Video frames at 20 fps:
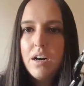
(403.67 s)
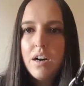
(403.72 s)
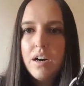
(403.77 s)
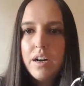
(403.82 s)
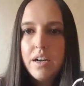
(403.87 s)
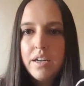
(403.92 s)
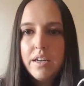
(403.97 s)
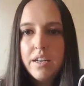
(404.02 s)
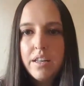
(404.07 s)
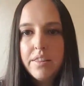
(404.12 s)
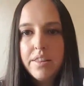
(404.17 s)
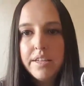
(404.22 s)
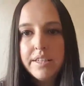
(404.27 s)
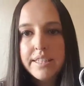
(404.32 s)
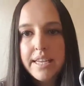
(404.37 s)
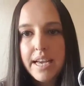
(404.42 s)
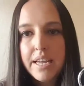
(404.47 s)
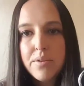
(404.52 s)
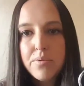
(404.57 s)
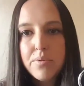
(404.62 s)
on the
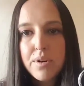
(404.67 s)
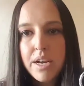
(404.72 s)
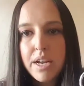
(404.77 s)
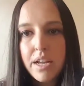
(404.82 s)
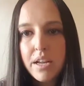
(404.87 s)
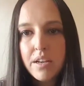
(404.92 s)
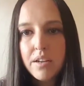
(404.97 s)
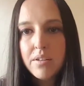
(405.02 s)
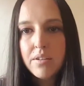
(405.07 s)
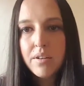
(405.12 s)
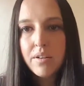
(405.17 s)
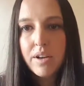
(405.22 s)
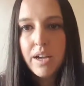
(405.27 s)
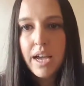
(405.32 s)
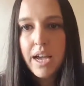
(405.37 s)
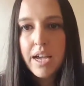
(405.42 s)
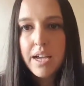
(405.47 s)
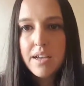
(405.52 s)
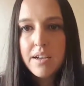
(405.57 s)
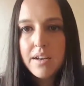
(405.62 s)
dead ring,
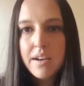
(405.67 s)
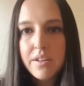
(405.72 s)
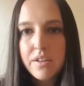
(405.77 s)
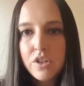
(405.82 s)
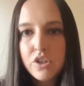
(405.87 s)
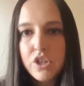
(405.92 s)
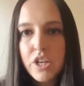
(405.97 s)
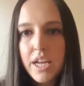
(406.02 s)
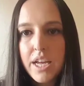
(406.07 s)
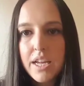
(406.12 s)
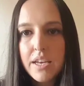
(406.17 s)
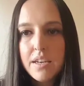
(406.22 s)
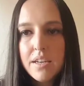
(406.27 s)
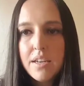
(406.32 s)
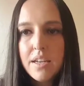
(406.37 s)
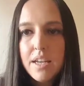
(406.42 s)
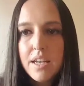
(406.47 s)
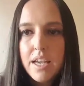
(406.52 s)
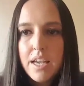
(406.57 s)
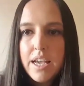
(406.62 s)
okay, on the chain,
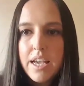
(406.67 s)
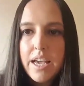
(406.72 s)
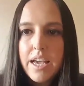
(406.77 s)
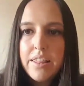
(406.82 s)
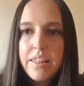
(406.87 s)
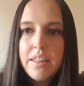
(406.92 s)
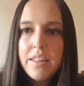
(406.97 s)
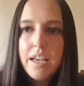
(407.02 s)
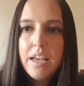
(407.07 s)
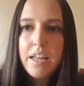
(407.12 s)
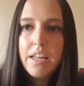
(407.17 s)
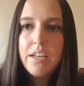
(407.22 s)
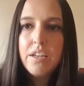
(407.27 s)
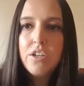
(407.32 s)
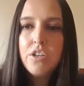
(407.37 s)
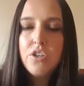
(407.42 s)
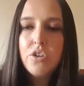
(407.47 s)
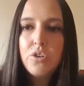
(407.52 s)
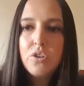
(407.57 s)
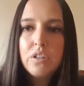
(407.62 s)
and
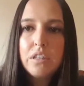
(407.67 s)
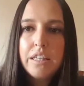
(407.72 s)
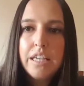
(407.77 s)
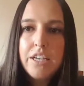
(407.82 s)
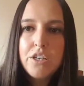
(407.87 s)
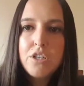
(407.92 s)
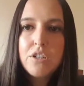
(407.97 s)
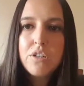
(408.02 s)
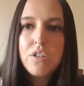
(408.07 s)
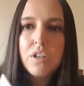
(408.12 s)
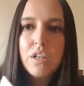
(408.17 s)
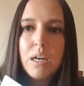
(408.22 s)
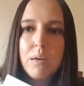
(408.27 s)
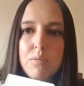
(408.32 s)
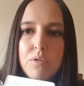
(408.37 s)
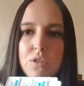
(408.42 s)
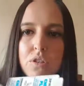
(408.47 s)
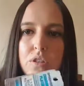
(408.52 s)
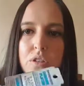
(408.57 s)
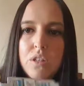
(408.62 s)
then your leash is hooked
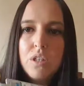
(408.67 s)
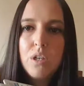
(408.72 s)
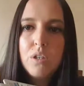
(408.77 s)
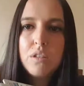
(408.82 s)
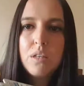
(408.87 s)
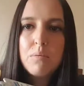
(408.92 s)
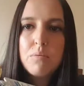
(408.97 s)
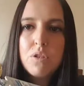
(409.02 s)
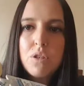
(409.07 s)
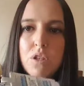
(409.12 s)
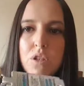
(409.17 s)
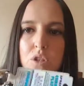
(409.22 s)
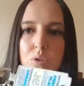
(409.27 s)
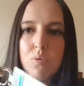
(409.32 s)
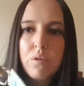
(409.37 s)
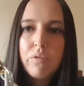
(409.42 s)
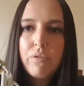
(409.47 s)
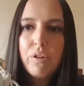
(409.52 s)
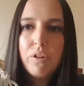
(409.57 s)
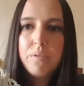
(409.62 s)
up to the
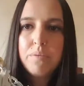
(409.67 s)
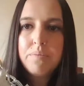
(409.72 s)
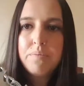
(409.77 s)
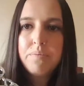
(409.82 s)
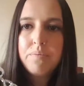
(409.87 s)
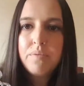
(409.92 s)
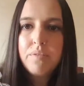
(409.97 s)
swivel.